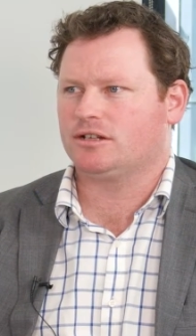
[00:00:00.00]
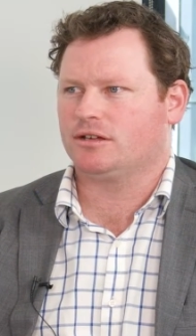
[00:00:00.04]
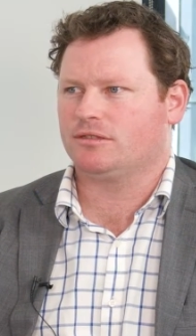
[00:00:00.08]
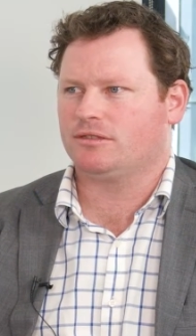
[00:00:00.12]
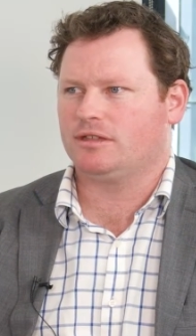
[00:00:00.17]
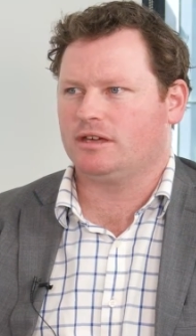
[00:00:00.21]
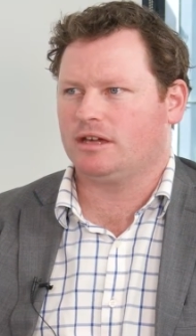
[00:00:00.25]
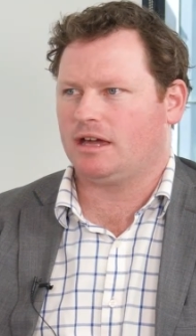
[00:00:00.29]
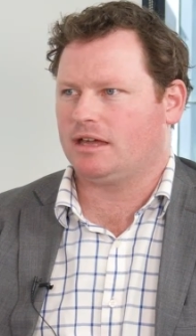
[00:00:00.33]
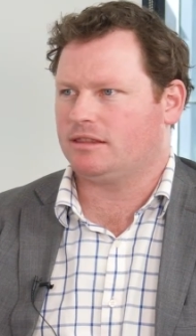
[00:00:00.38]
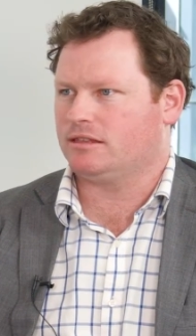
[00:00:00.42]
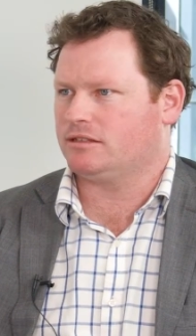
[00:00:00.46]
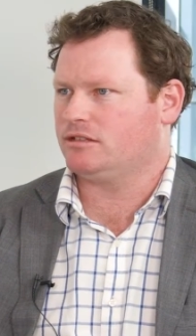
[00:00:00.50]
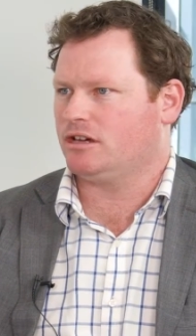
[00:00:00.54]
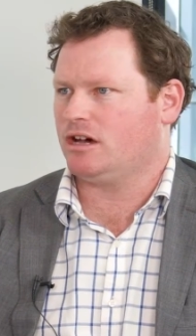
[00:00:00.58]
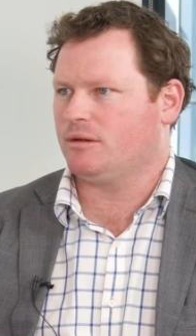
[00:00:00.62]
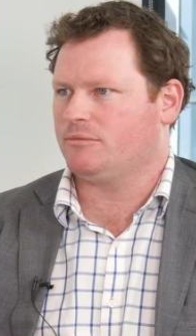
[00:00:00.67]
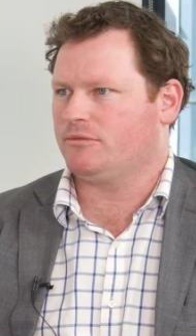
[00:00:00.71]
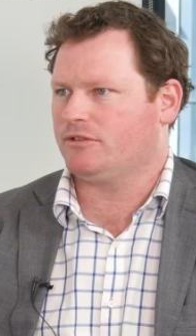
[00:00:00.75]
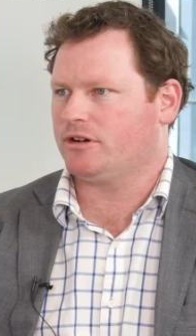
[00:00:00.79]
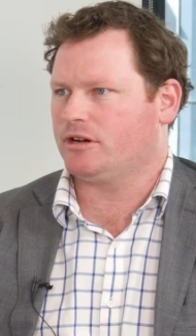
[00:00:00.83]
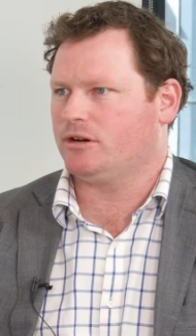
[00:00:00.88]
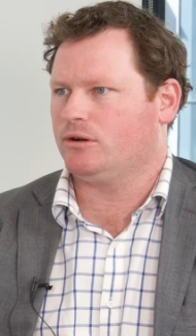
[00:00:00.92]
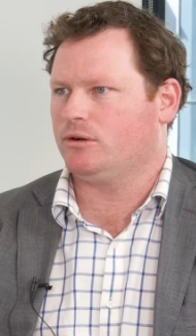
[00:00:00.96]
I think at the
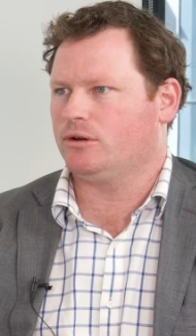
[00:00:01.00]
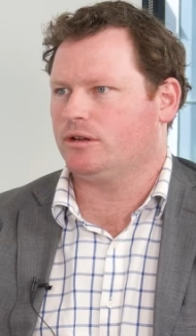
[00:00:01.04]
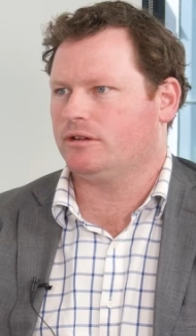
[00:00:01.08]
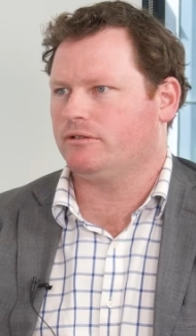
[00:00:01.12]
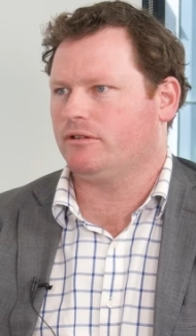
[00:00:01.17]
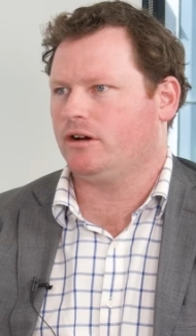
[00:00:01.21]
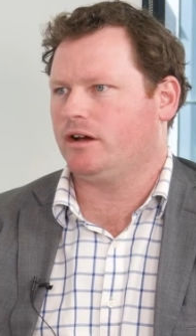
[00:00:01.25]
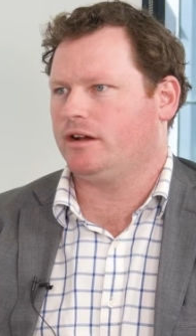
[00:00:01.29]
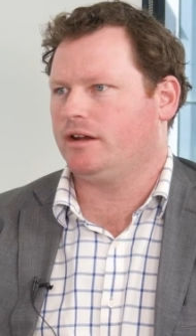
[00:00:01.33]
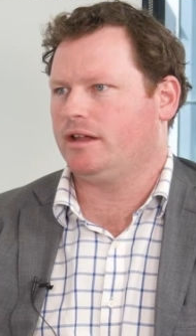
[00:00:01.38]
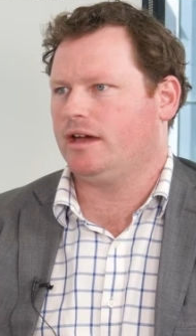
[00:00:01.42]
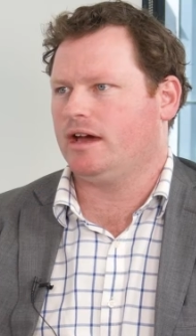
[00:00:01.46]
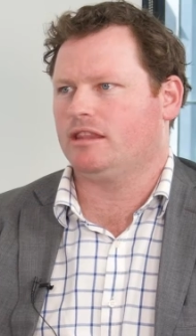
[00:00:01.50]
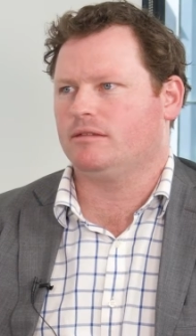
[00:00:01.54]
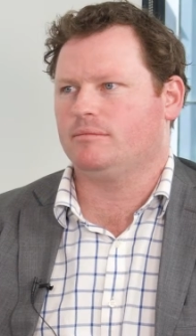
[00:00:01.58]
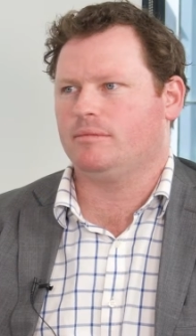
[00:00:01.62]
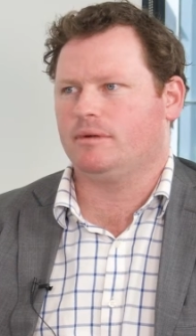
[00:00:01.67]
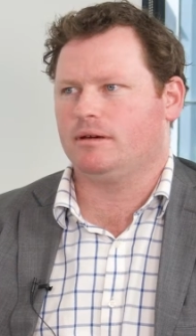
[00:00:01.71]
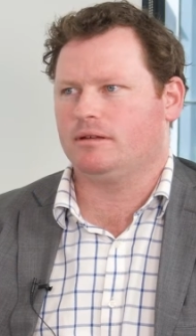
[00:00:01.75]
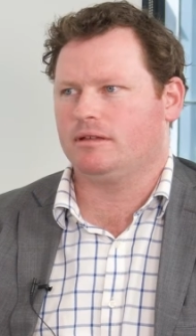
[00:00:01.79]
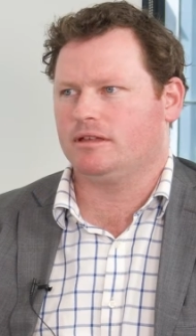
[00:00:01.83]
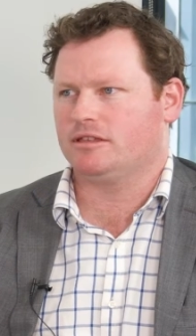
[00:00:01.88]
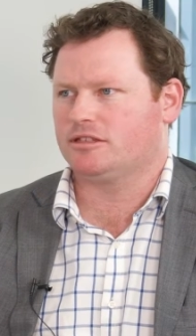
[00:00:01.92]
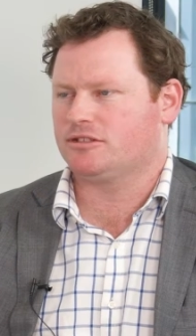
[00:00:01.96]
time of recording right now,
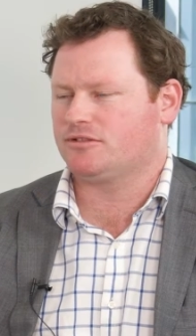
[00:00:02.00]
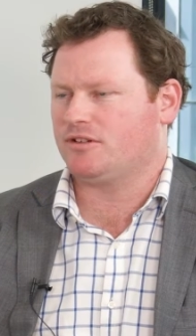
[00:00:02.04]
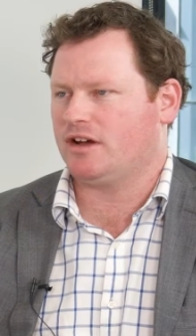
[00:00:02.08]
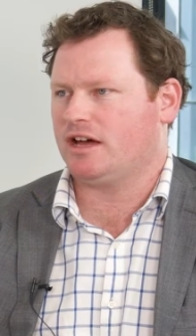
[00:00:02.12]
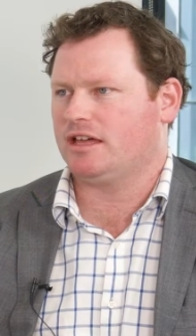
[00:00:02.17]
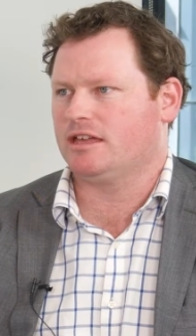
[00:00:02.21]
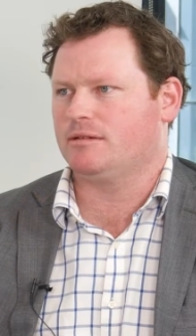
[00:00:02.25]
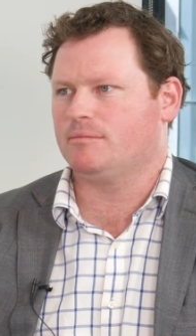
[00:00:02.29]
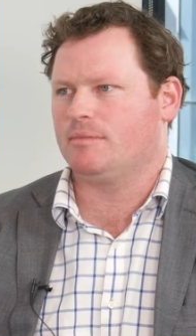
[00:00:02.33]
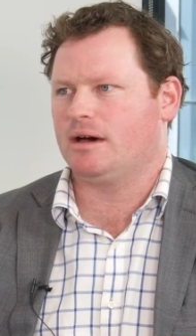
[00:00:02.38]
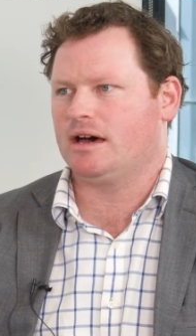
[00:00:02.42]
the Australian